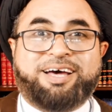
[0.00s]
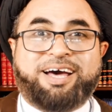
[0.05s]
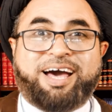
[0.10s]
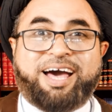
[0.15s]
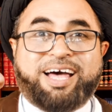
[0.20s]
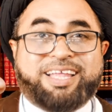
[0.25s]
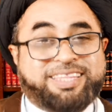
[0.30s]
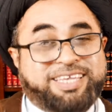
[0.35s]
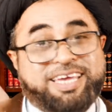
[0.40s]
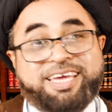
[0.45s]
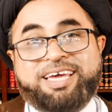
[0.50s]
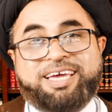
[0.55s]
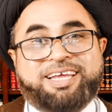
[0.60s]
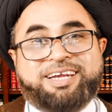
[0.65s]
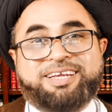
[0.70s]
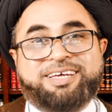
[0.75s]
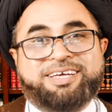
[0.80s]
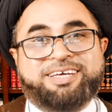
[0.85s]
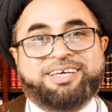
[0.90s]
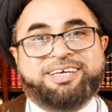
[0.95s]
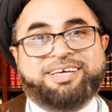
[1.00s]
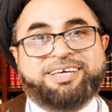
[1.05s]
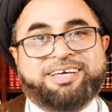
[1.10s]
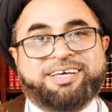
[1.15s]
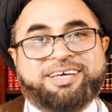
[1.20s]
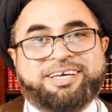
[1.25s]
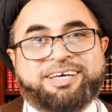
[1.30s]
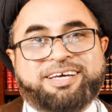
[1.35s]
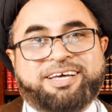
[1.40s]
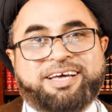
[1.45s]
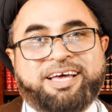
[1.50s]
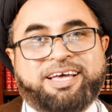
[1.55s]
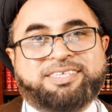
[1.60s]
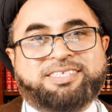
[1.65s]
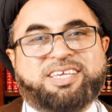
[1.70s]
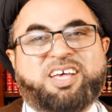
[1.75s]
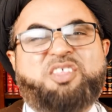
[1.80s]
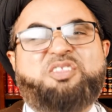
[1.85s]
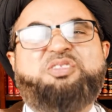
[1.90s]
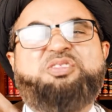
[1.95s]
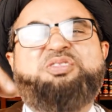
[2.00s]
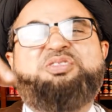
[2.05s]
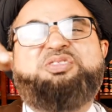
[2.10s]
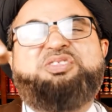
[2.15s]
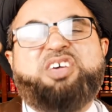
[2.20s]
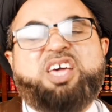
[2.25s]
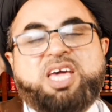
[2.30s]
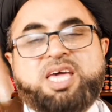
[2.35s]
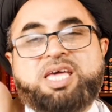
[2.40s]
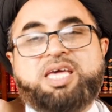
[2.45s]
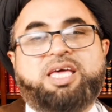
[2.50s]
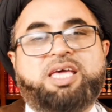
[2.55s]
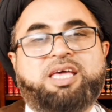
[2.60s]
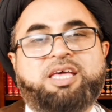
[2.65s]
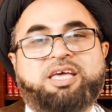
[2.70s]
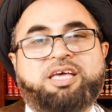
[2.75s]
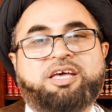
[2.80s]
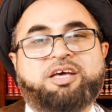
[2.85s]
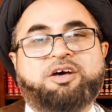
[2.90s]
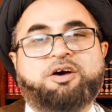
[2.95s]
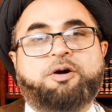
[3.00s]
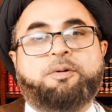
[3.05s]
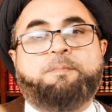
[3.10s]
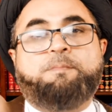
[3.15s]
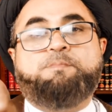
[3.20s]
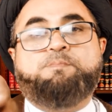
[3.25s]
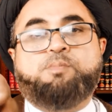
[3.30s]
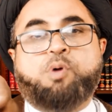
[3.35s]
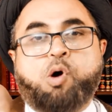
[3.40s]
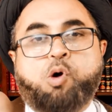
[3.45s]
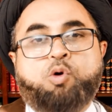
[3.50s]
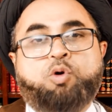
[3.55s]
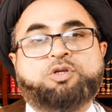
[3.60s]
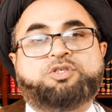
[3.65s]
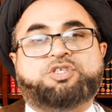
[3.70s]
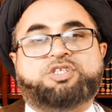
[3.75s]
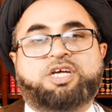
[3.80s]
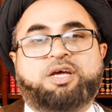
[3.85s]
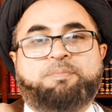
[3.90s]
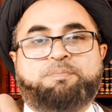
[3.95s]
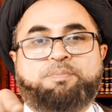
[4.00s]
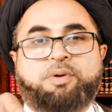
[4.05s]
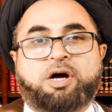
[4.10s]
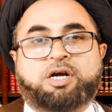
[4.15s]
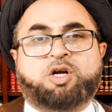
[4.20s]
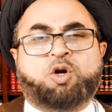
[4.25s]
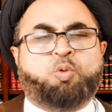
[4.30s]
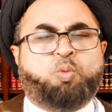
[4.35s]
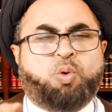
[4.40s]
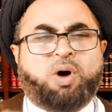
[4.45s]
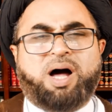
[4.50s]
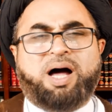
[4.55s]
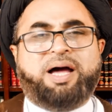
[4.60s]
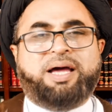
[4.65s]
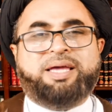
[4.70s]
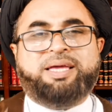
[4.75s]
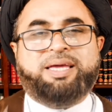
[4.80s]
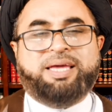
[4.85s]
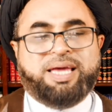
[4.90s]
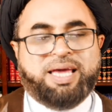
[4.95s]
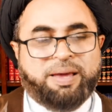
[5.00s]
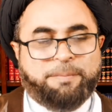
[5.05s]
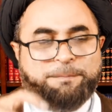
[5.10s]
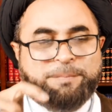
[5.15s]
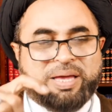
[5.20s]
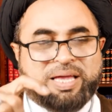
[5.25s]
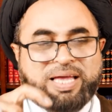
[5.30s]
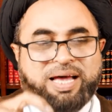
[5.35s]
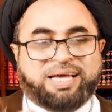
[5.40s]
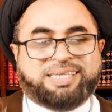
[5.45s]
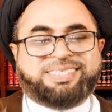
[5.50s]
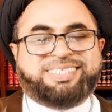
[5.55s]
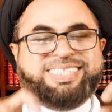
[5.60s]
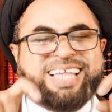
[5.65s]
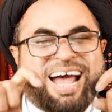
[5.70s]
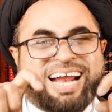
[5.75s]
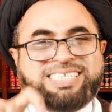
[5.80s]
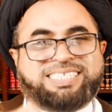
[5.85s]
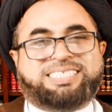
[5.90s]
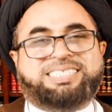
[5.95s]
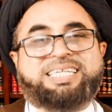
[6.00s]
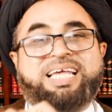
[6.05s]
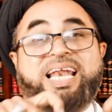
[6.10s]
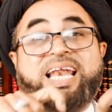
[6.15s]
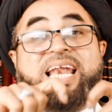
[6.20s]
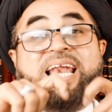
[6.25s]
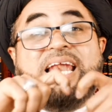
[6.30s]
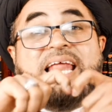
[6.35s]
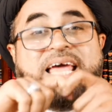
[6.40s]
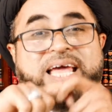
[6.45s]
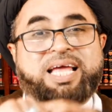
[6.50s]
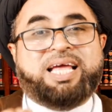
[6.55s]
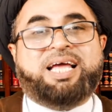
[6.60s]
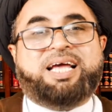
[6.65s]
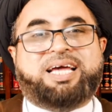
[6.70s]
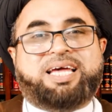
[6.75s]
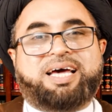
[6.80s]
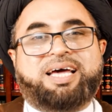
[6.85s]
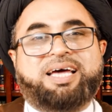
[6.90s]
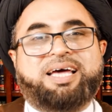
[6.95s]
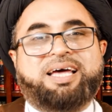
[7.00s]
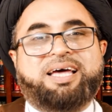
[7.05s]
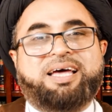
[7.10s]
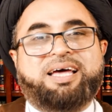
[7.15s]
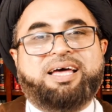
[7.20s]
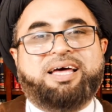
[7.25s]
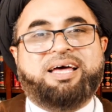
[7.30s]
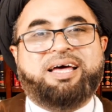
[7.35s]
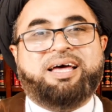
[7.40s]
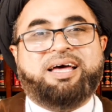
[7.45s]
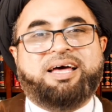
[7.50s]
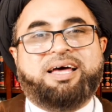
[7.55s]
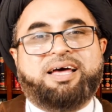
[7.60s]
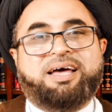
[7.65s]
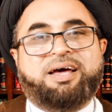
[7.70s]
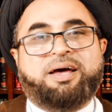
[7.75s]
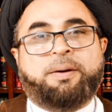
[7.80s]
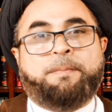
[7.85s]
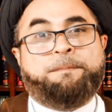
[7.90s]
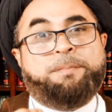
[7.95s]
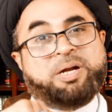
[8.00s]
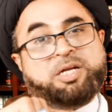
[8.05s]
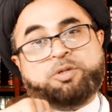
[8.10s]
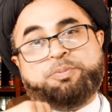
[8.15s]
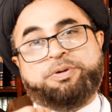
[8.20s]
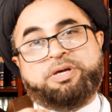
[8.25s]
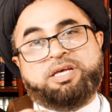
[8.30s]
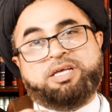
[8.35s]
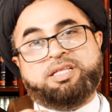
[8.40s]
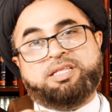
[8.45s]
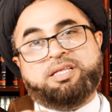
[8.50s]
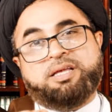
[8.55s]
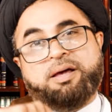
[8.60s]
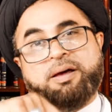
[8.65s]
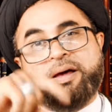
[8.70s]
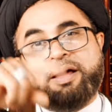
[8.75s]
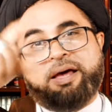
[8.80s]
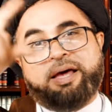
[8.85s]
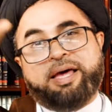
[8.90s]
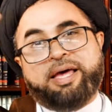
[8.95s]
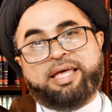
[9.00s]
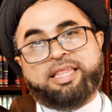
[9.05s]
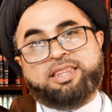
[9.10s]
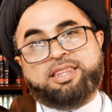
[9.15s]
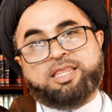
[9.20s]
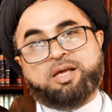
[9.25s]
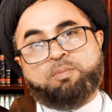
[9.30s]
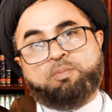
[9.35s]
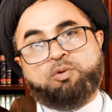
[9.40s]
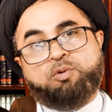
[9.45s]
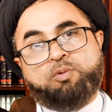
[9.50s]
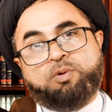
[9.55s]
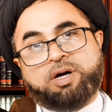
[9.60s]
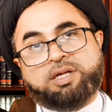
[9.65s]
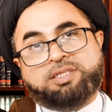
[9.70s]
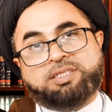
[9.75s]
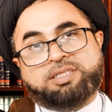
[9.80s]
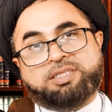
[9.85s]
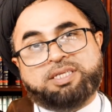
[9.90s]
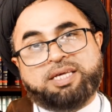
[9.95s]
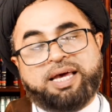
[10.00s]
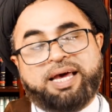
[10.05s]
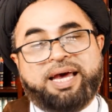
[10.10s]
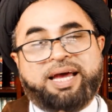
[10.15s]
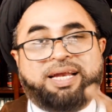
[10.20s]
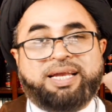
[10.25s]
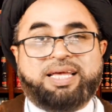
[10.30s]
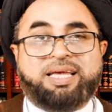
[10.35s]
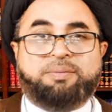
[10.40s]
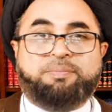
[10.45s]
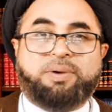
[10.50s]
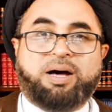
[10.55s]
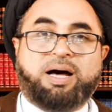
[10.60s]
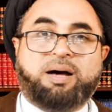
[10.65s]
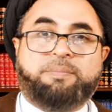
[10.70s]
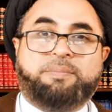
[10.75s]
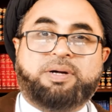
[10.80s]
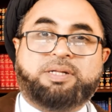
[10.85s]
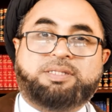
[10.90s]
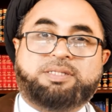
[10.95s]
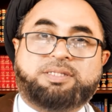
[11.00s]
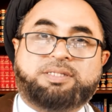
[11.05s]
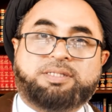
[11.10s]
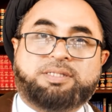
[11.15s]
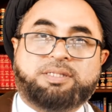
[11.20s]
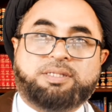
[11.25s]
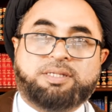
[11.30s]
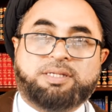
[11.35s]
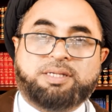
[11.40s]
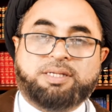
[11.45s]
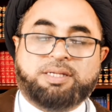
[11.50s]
Ghadeer is the most important. Why? Because that's the link between Nabuwats and Imamats.